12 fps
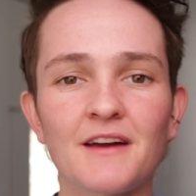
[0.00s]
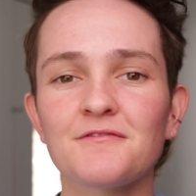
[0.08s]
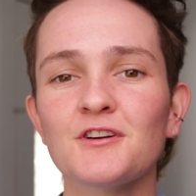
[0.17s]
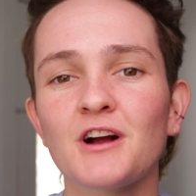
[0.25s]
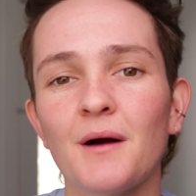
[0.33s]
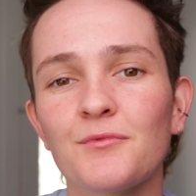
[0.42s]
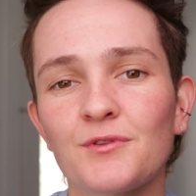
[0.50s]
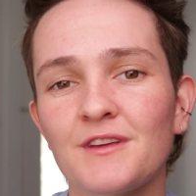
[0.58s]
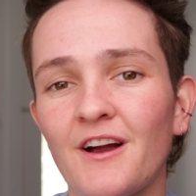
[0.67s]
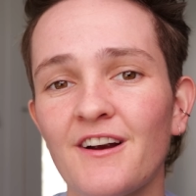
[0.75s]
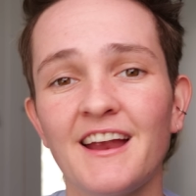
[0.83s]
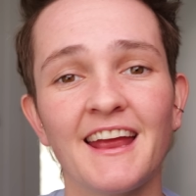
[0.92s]
that fear comes with
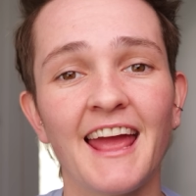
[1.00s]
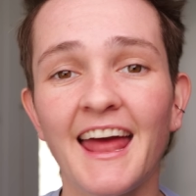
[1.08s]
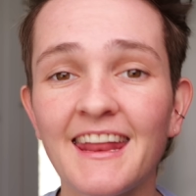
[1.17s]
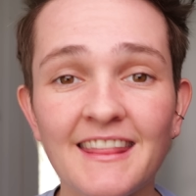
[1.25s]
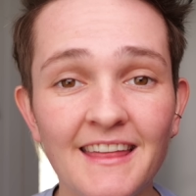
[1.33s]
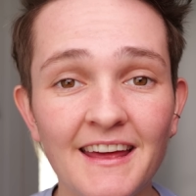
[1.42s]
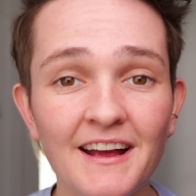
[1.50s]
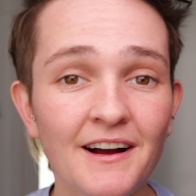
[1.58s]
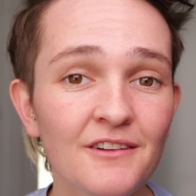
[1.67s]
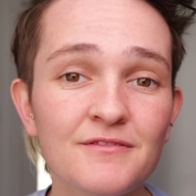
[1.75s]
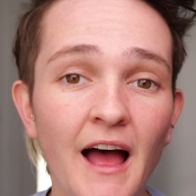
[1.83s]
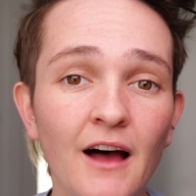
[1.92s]
carrying anything
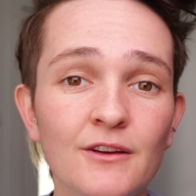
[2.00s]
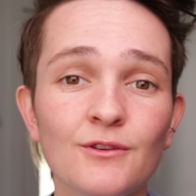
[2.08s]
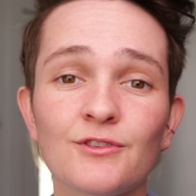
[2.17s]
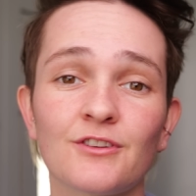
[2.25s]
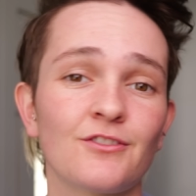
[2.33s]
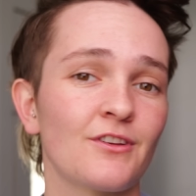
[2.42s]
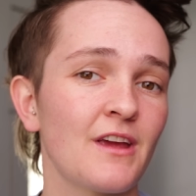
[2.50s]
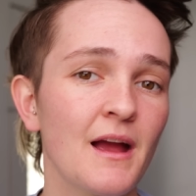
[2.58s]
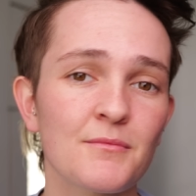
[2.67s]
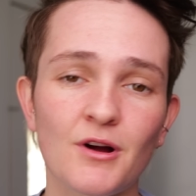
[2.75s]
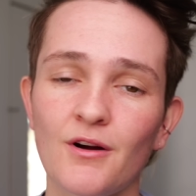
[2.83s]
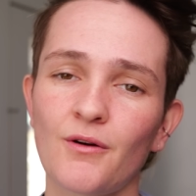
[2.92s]
of value, such as a
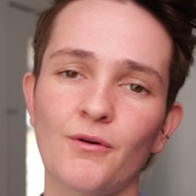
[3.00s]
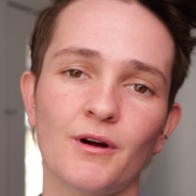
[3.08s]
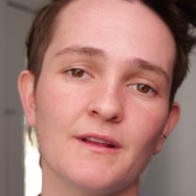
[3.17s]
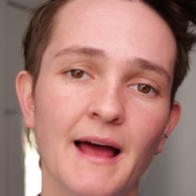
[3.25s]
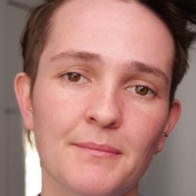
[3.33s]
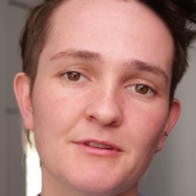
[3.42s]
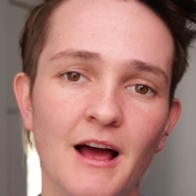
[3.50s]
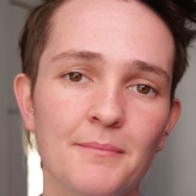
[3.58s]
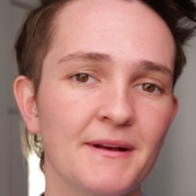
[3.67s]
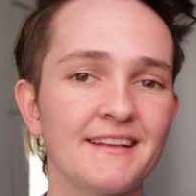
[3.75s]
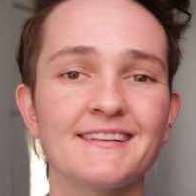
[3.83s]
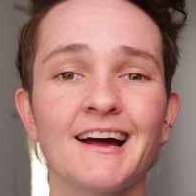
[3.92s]
camera or a laptop,
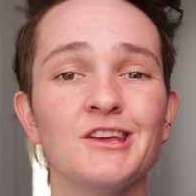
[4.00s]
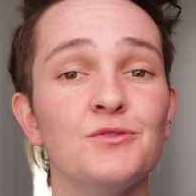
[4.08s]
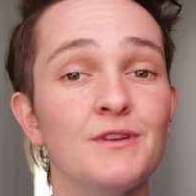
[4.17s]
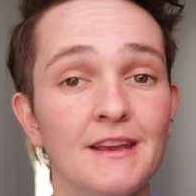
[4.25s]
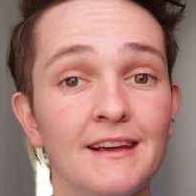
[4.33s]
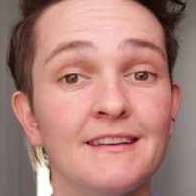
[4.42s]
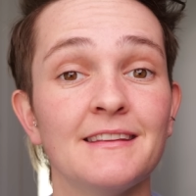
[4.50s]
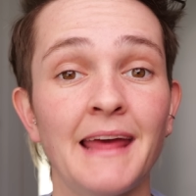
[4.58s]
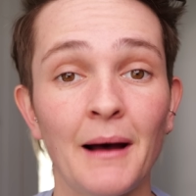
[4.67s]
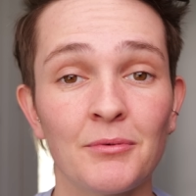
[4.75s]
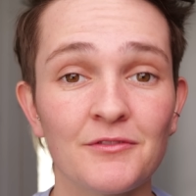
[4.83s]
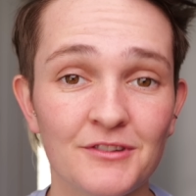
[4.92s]
and it's not unique to the
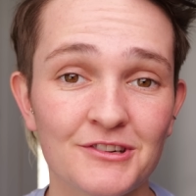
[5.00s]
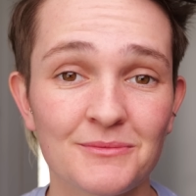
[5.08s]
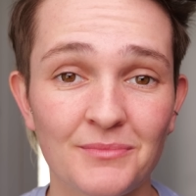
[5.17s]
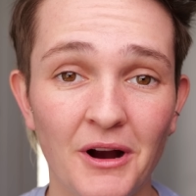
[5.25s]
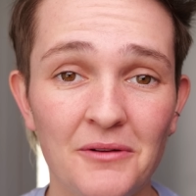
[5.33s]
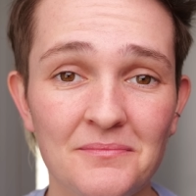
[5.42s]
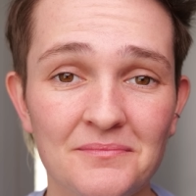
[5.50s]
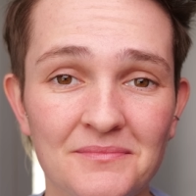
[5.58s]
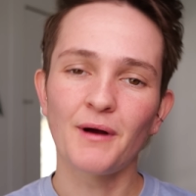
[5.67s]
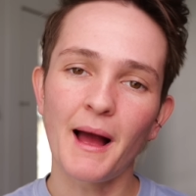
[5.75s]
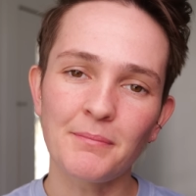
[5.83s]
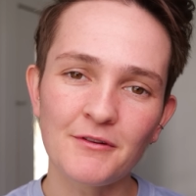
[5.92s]
Apple Vision Pro.
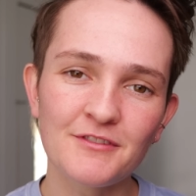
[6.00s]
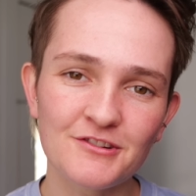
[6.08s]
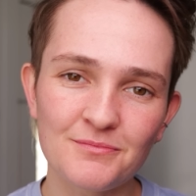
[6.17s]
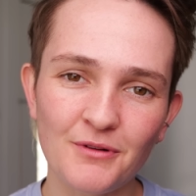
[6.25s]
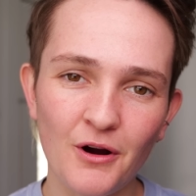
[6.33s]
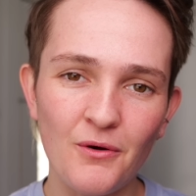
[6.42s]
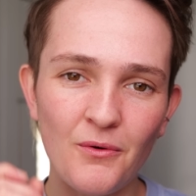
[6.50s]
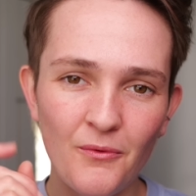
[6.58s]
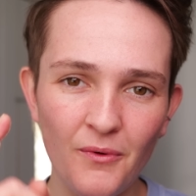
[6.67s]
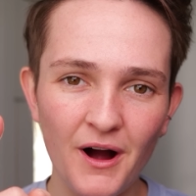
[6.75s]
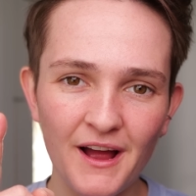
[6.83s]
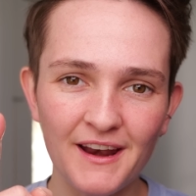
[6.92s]
So Apple Vision Pro
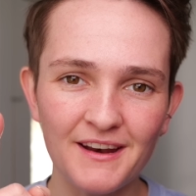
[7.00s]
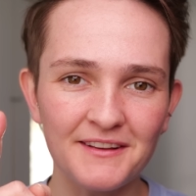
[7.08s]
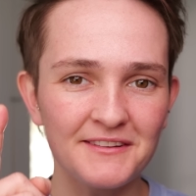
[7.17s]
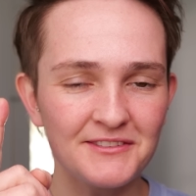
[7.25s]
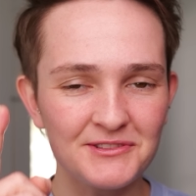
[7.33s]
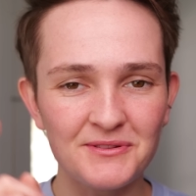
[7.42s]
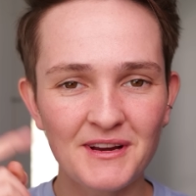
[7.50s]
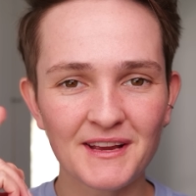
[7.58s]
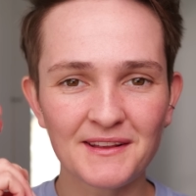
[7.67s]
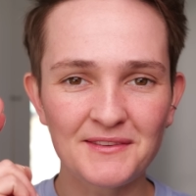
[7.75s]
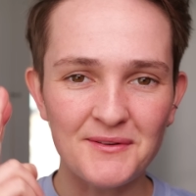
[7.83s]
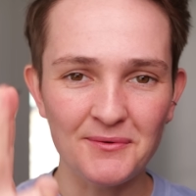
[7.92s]
1, screens